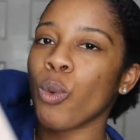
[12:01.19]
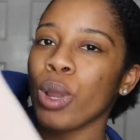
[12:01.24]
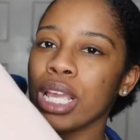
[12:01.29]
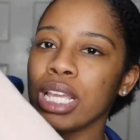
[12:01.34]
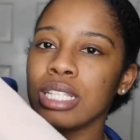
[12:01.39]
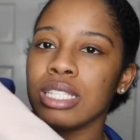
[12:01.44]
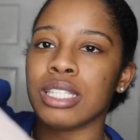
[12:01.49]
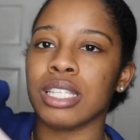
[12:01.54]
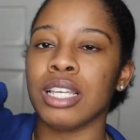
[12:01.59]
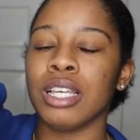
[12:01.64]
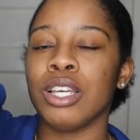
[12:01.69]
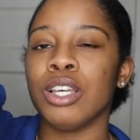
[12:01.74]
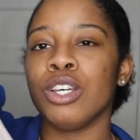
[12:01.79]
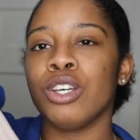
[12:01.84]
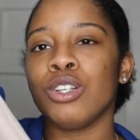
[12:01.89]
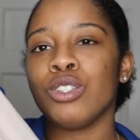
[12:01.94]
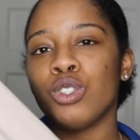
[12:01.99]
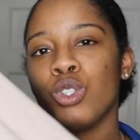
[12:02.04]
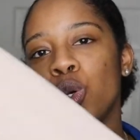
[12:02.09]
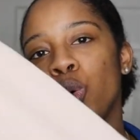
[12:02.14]
wait
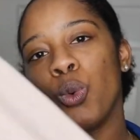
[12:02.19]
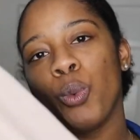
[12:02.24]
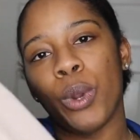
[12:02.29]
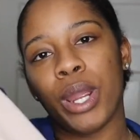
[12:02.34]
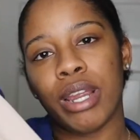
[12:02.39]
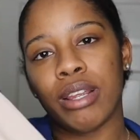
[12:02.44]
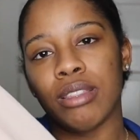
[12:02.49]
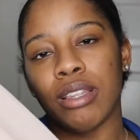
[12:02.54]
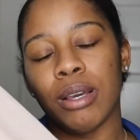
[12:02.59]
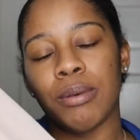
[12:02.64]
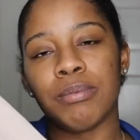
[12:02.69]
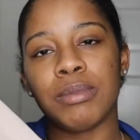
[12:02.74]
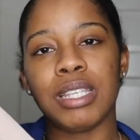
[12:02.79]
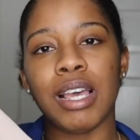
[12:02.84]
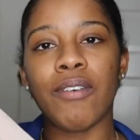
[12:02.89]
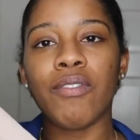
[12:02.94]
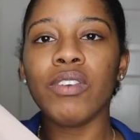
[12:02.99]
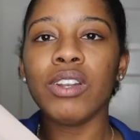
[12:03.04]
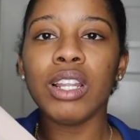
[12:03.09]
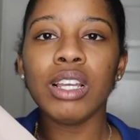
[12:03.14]
to wear them.
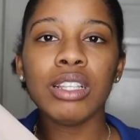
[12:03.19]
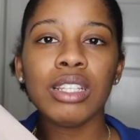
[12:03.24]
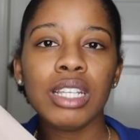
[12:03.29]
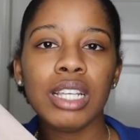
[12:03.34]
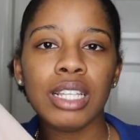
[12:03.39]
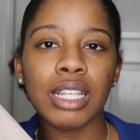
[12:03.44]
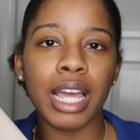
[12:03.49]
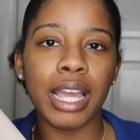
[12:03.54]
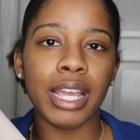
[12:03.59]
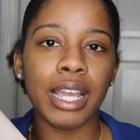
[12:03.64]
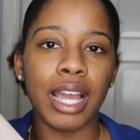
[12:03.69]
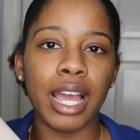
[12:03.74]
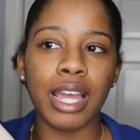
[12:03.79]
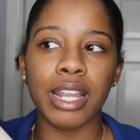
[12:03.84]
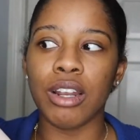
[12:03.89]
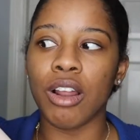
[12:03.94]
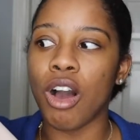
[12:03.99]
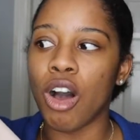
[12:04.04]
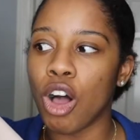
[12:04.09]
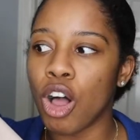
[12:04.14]
Definitely like
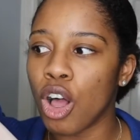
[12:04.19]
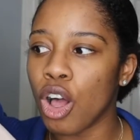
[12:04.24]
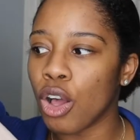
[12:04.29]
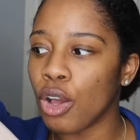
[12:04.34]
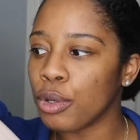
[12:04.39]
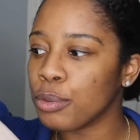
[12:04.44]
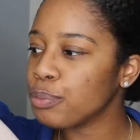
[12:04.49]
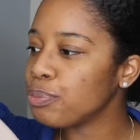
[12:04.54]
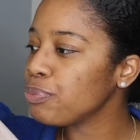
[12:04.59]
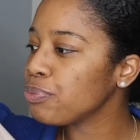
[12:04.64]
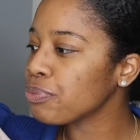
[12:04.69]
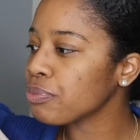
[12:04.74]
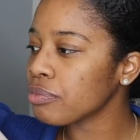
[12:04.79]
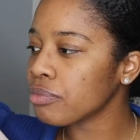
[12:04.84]
an all,